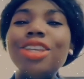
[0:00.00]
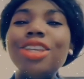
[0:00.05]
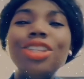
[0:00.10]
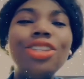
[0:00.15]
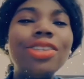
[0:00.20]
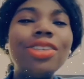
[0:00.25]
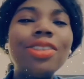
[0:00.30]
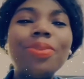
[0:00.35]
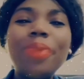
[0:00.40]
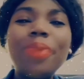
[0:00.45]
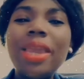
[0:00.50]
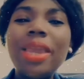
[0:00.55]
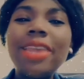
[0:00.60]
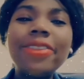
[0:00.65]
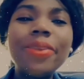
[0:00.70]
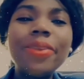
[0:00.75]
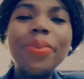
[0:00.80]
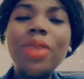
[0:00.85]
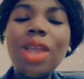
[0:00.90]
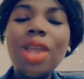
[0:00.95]
Just pay
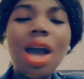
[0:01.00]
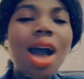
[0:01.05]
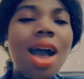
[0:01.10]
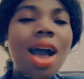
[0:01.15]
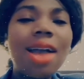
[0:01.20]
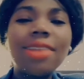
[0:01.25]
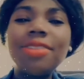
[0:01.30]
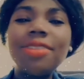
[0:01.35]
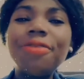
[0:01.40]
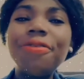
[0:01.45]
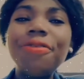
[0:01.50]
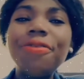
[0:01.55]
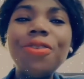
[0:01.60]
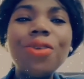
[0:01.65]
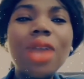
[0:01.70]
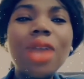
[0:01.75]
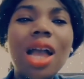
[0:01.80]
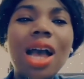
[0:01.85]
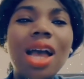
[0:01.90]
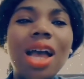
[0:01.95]
some thugs a few
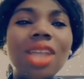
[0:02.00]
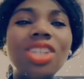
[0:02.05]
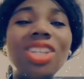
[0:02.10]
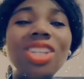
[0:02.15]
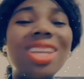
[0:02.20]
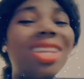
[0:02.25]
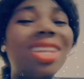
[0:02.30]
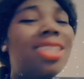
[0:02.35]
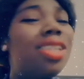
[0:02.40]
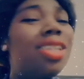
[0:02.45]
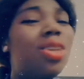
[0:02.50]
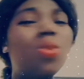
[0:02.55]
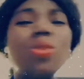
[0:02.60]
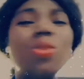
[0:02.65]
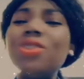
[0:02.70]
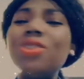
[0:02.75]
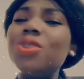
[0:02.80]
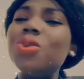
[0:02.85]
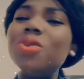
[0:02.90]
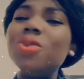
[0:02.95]
cash and they will
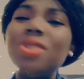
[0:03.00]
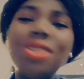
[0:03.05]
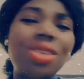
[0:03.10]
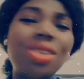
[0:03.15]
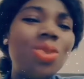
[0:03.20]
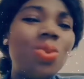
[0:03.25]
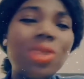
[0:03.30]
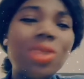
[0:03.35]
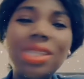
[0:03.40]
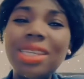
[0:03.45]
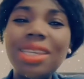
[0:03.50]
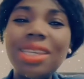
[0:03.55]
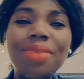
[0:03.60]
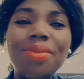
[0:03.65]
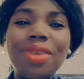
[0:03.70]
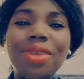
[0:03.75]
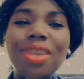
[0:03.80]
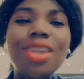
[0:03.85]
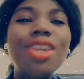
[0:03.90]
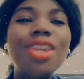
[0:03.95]
so deal with
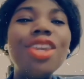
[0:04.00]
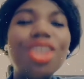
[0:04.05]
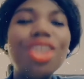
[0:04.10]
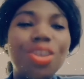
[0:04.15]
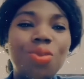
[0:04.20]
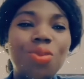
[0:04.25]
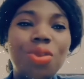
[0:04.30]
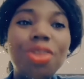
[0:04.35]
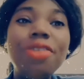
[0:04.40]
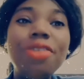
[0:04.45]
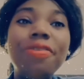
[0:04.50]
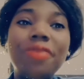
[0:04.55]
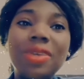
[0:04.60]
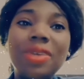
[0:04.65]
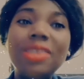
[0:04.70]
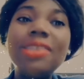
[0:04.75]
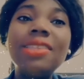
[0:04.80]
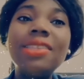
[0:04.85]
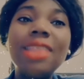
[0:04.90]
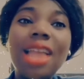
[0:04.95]
him. He will look for
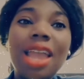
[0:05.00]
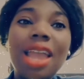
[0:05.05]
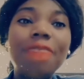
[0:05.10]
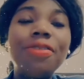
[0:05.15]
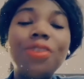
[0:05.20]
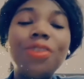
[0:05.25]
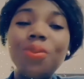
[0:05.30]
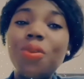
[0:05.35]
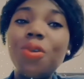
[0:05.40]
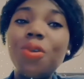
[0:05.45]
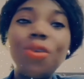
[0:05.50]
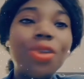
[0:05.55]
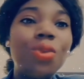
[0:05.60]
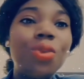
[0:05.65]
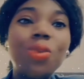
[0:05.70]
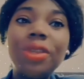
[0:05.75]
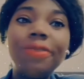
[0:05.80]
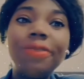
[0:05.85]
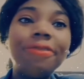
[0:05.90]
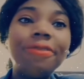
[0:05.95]
his life tomorrow, he
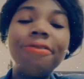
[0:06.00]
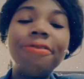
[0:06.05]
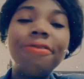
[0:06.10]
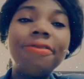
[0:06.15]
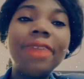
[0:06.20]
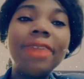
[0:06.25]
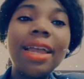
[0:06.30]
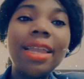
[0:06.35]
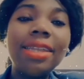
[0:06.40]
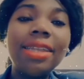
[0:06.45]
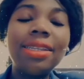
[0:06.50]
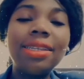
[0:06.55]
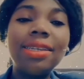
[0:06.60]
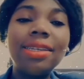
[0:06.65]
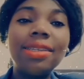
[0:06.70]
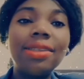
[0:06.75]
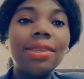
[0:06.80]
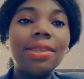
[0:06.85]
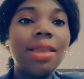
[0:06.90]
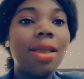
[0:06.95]
won't even find
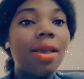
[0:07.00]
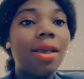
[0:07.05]
it."